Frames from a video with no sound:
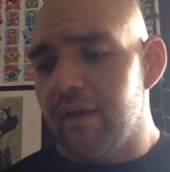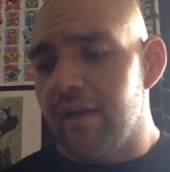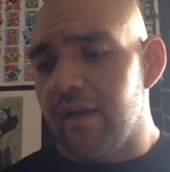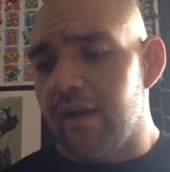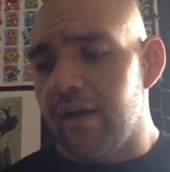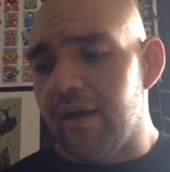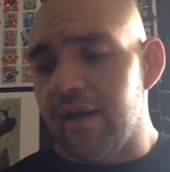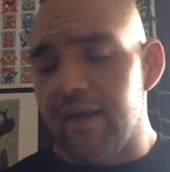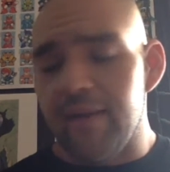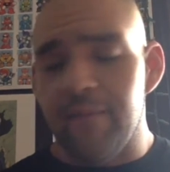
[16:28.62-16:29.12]

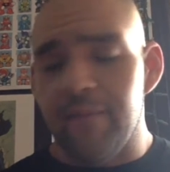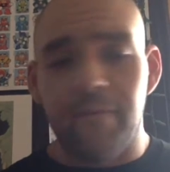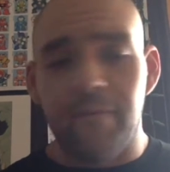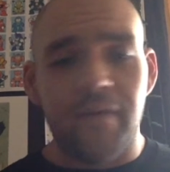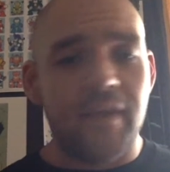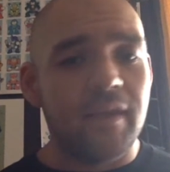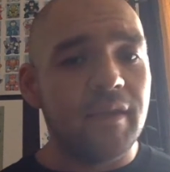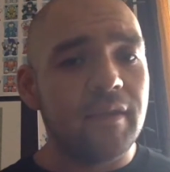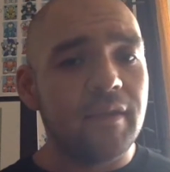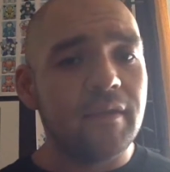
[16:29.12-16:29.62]
I'm
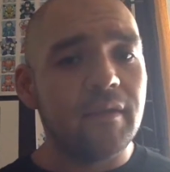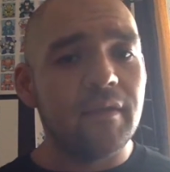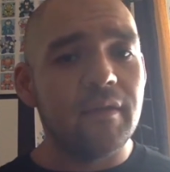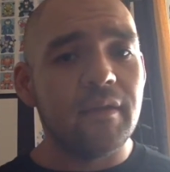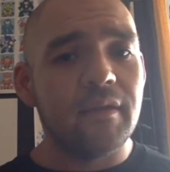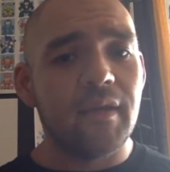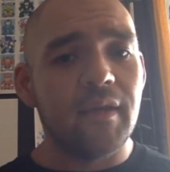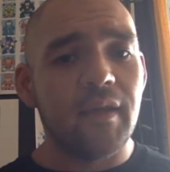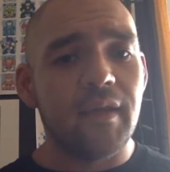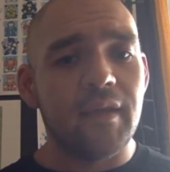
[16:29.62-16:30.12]
vegan,
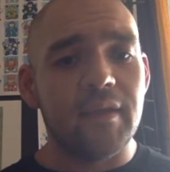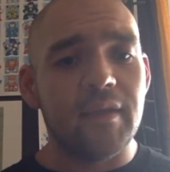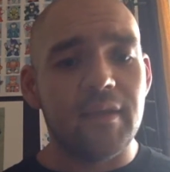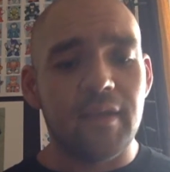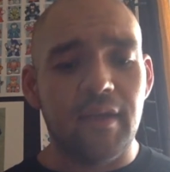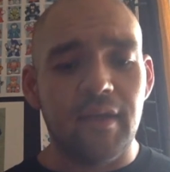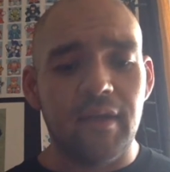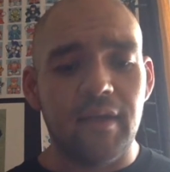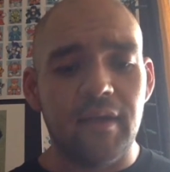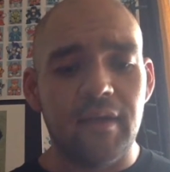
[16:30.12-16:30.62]
and
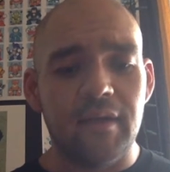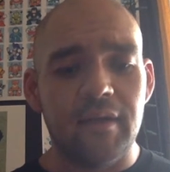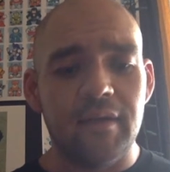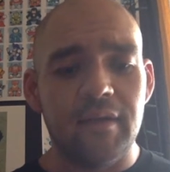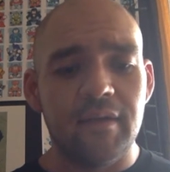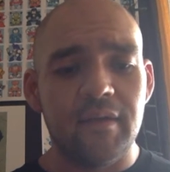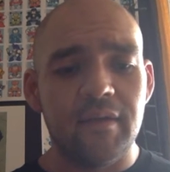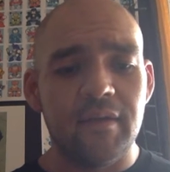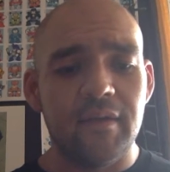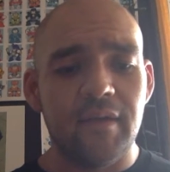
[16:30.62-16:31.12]

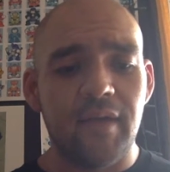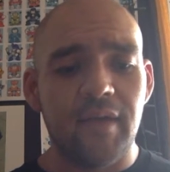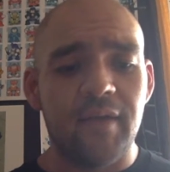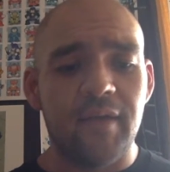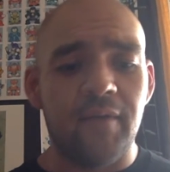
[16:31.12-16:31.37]
I